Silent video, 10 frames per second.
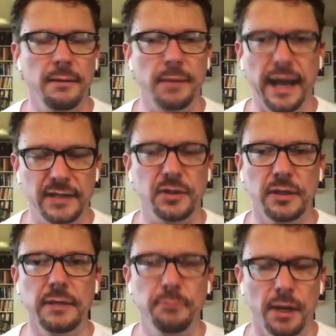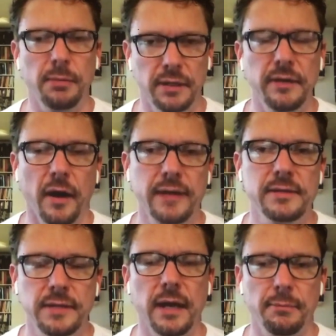Actually, probably not.
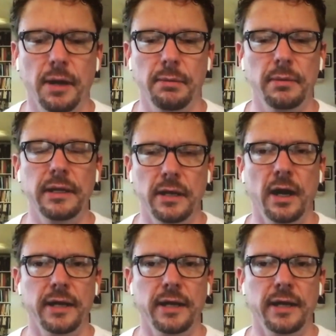Yeah, probably not